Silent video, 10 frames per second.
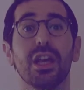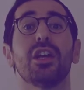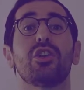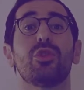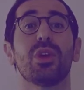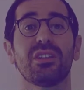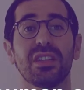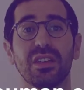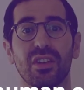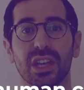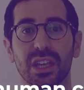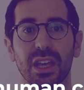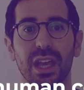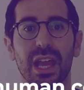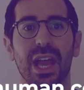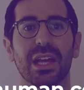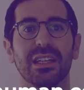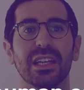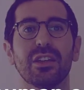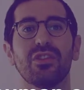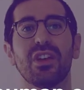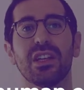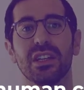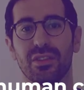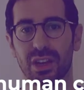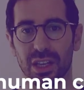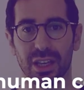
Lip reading: creatively and innovatively.